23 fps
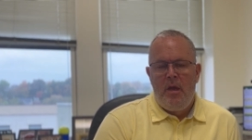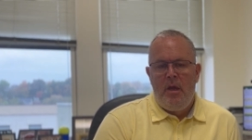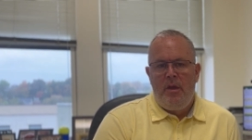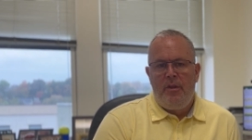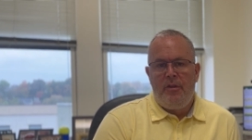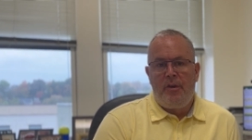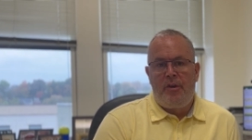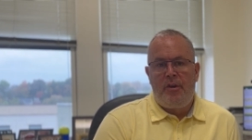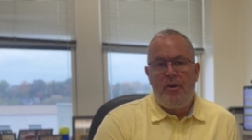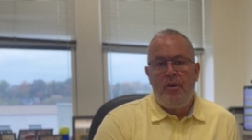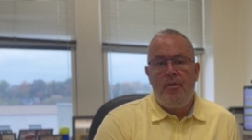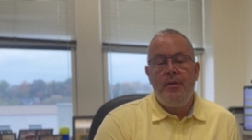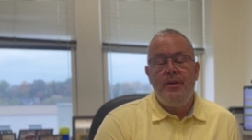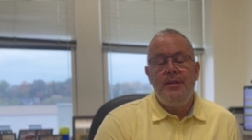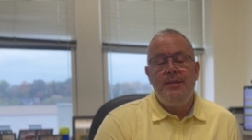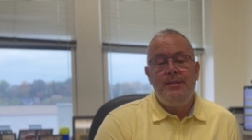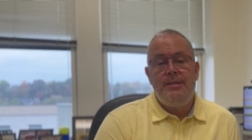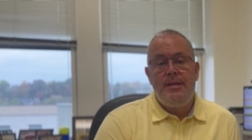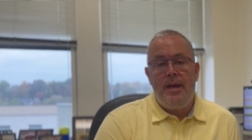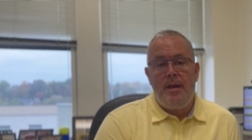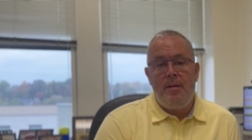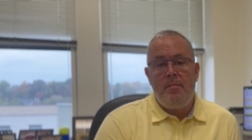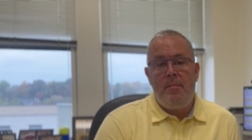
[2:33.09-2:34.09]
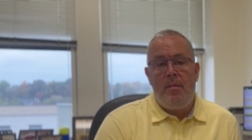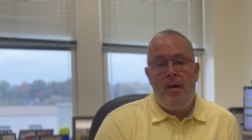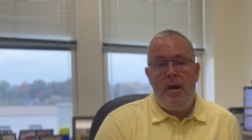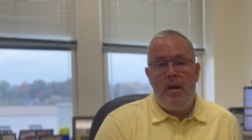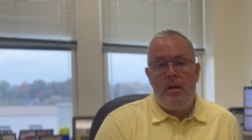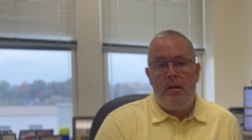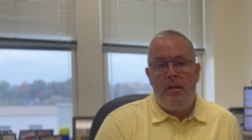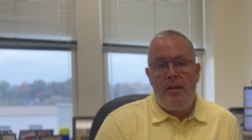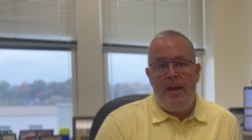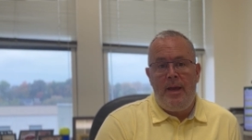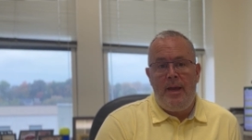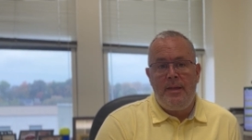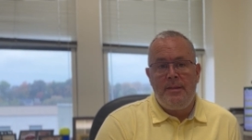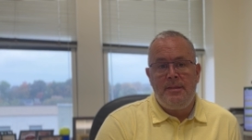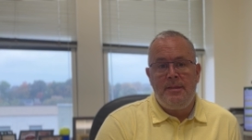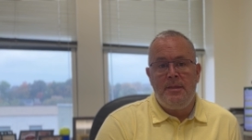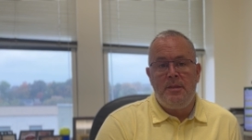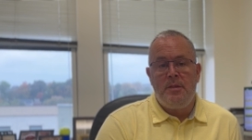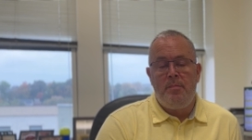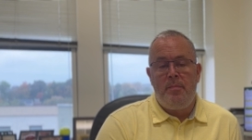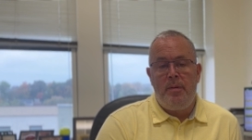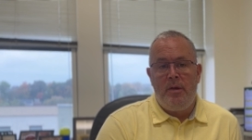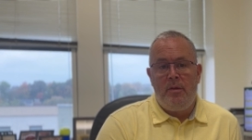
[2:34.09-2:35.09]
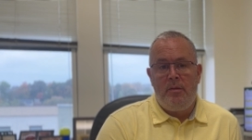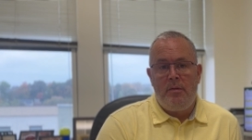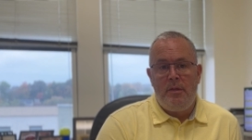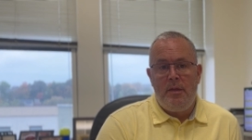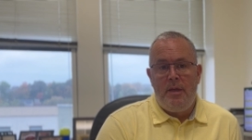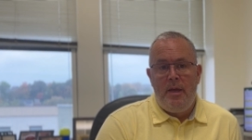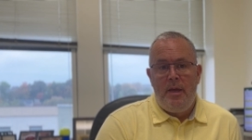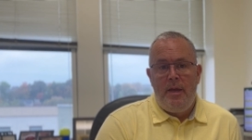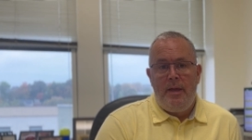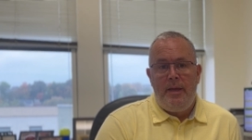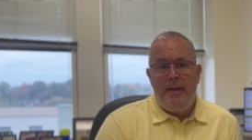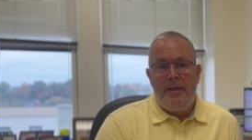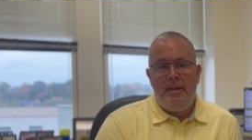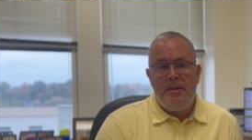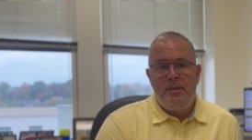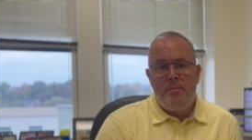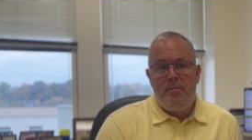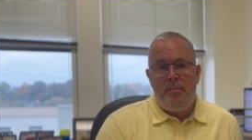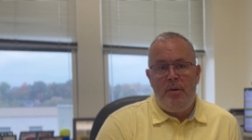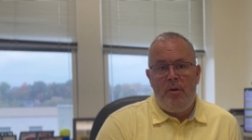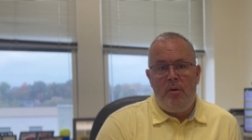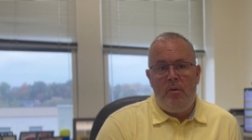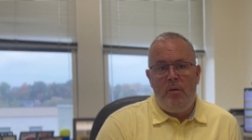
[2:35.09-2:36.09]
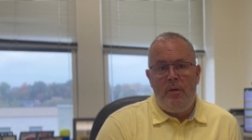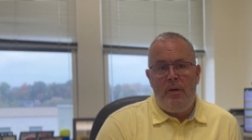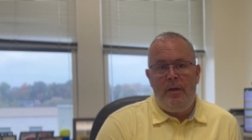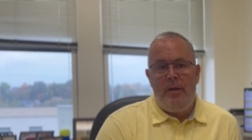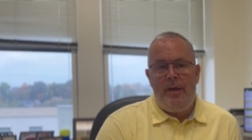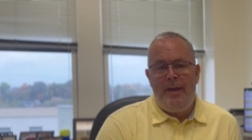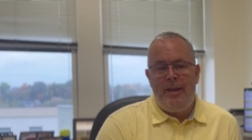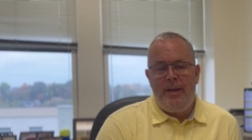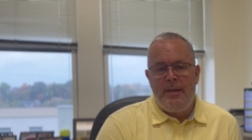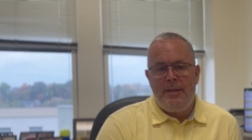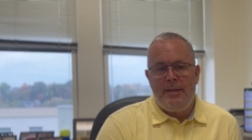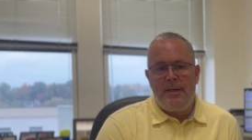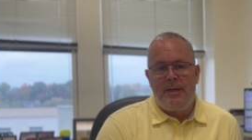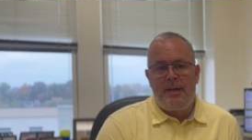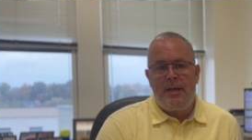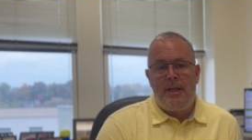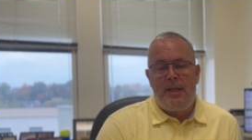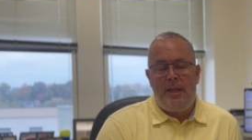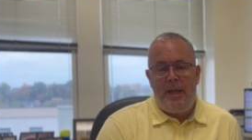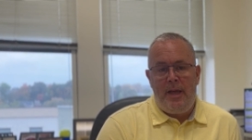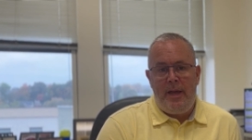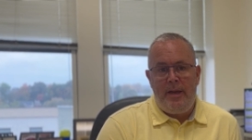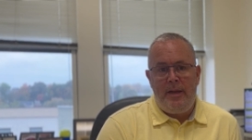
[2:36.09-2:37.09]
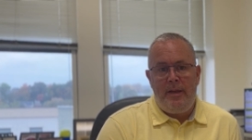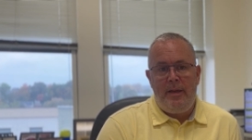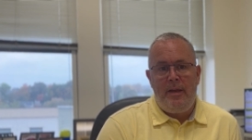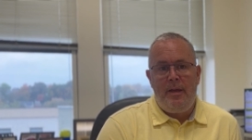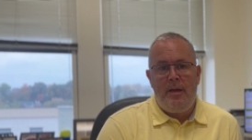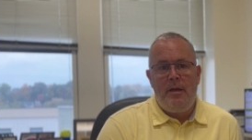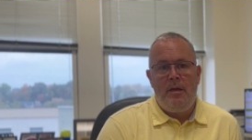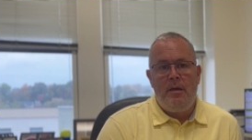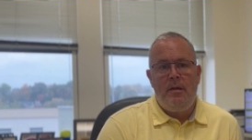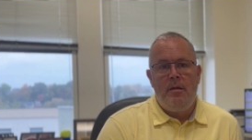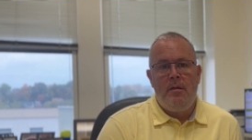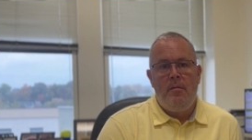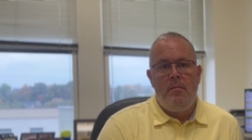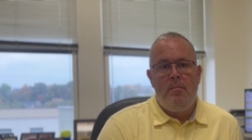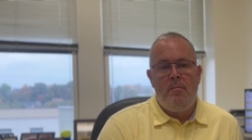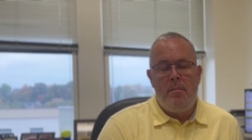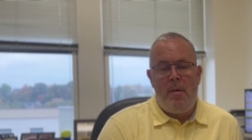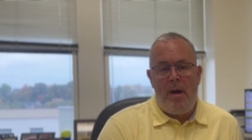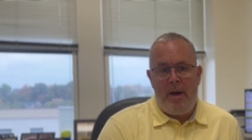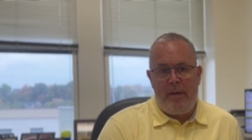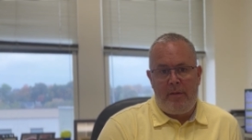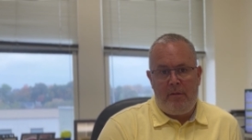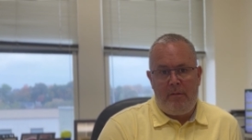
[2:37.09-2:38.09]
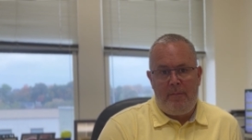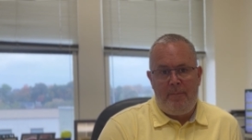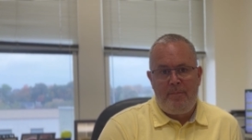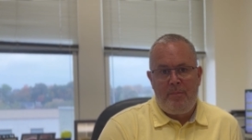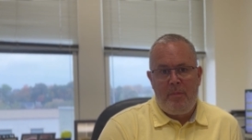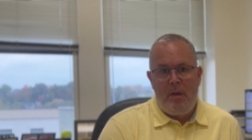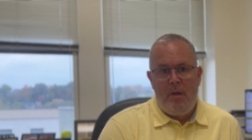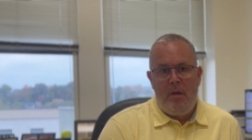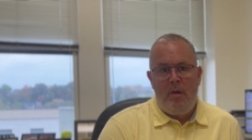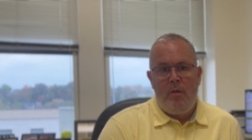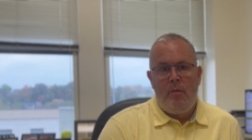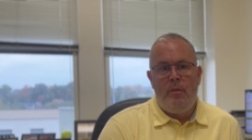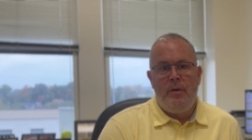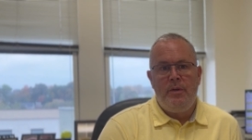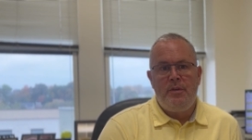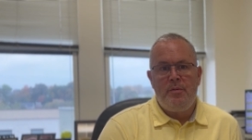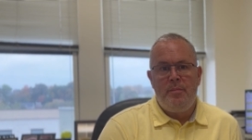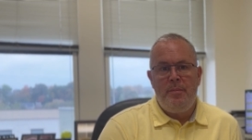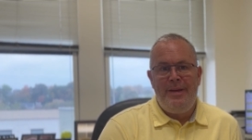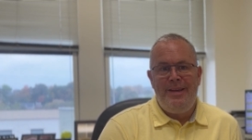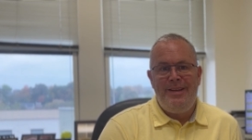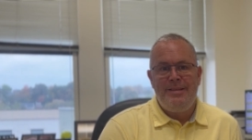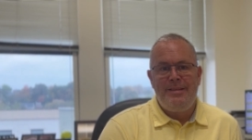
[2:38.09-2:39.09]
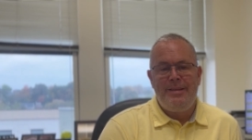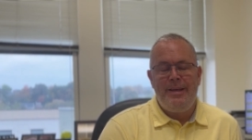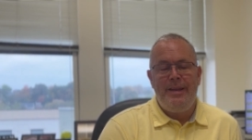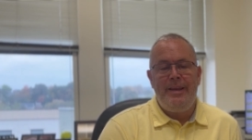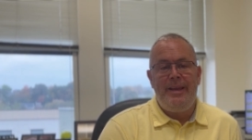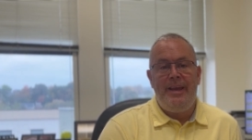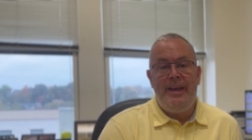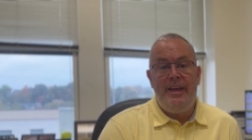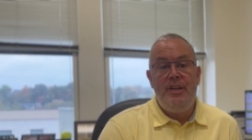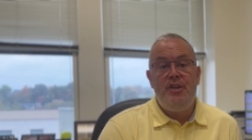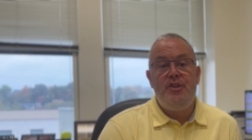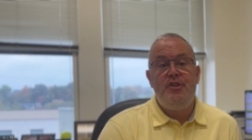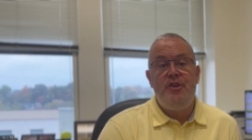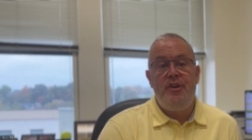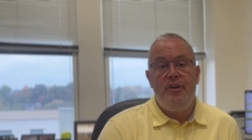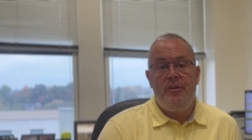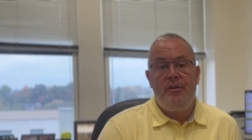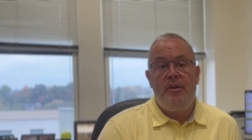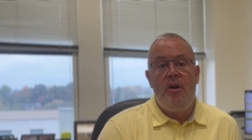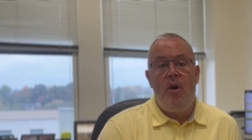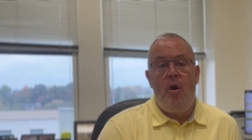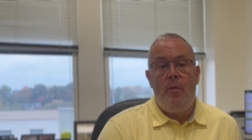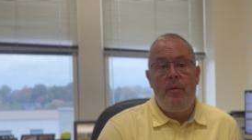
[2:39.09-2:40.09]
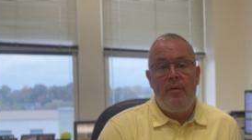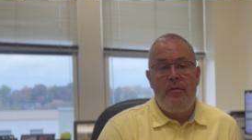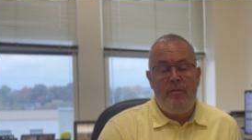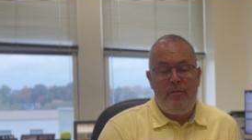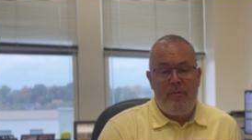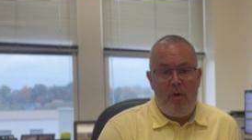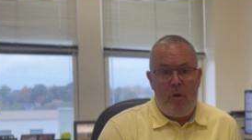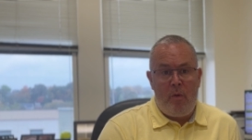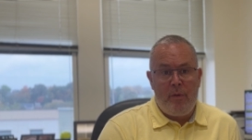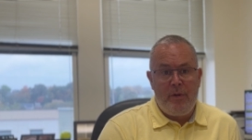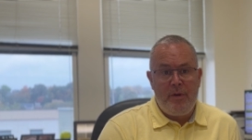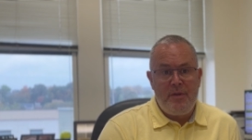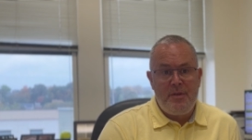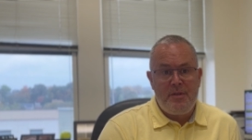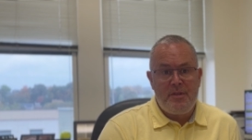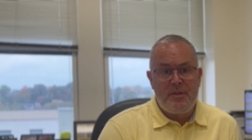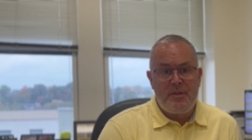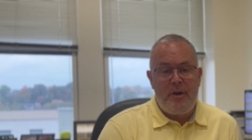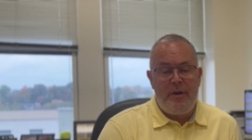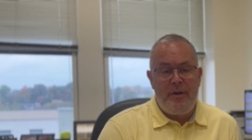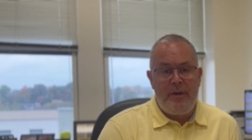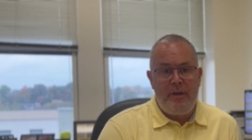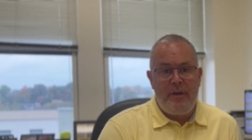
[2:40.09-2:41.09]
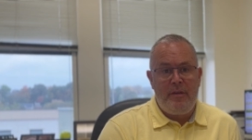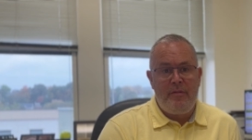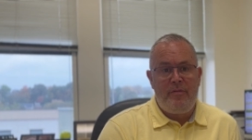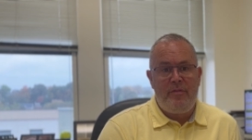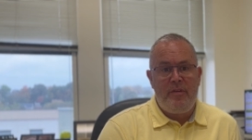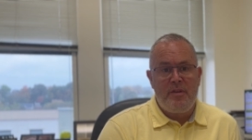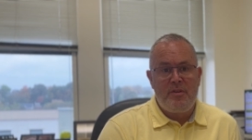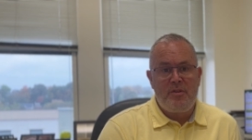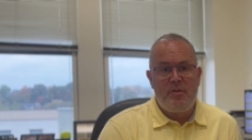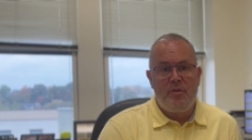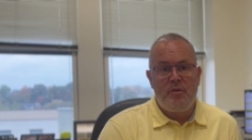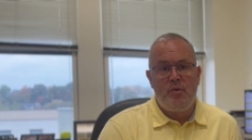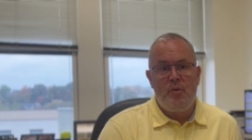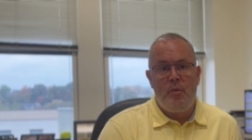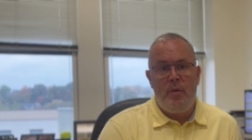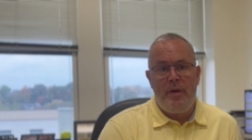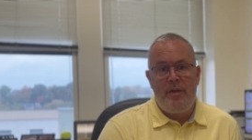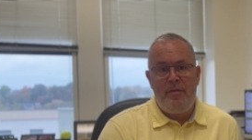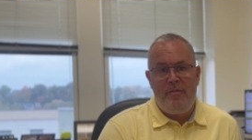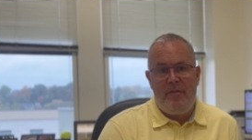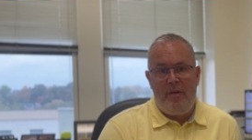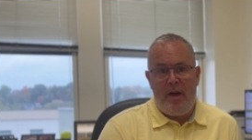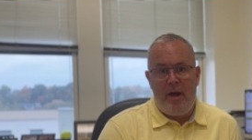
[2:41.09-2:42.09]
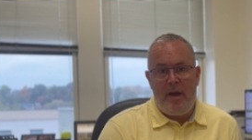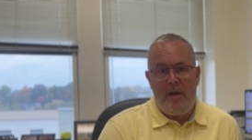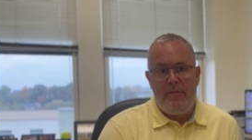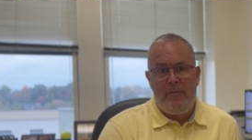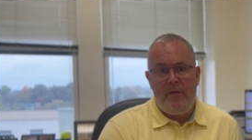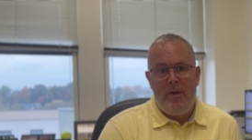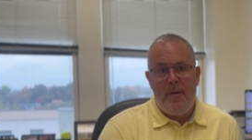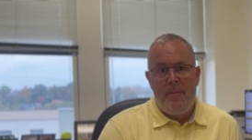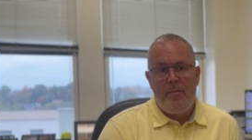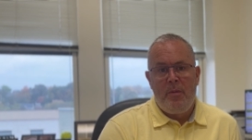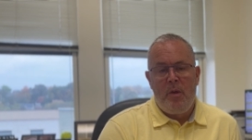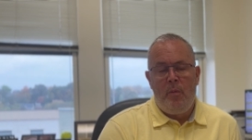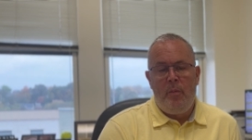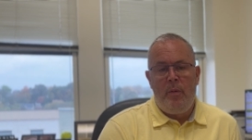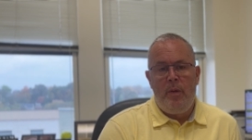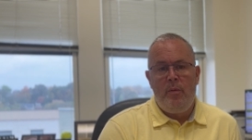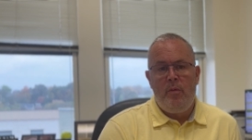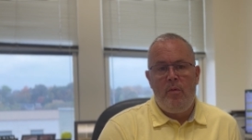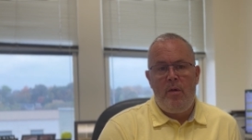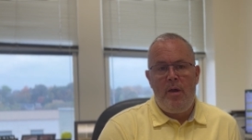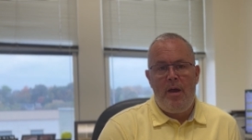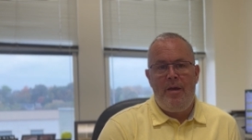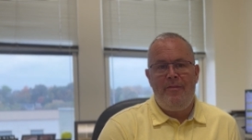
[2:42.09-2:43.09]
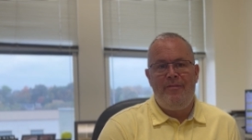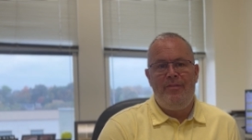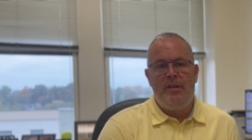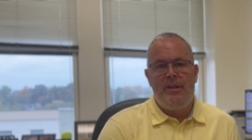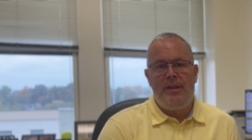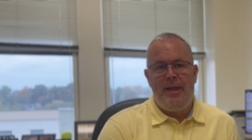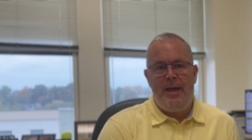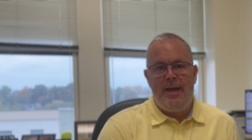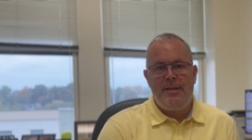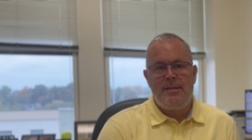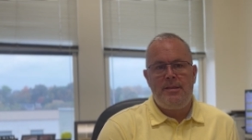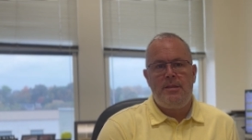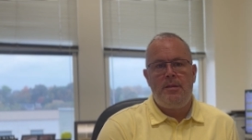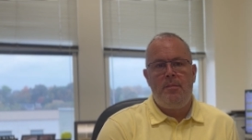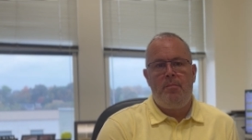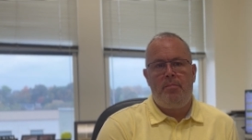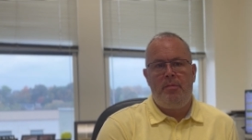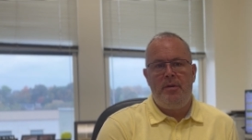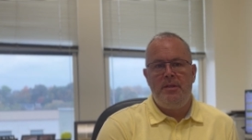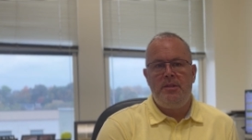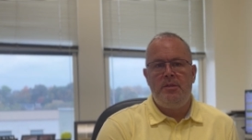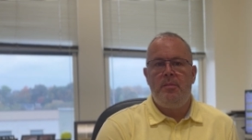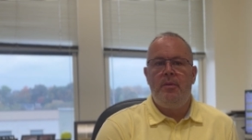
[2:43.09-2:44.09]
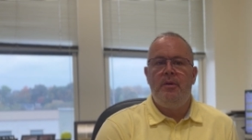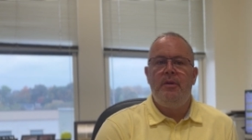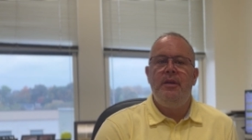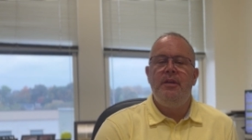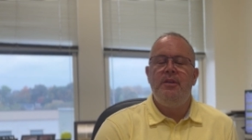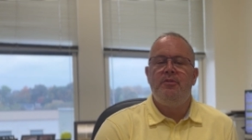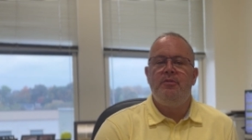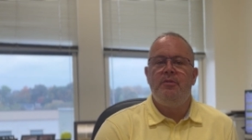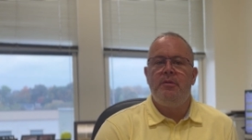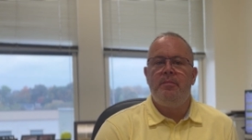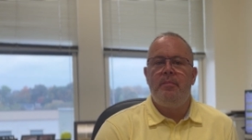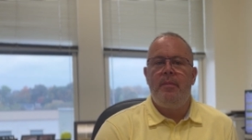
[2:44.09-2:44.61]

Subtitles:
The current debt model as it's built is built in a declining model, which means that each year going forward, starting in fiscal 25, we will have less principal and interest